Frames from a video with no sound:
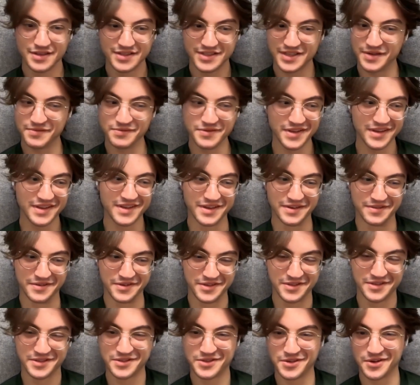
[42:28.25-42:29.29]
Same thing, give
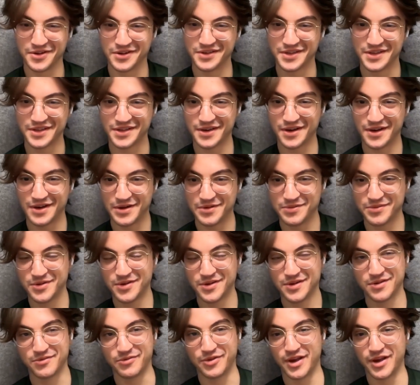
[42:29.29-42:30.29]
us a star on GitHub.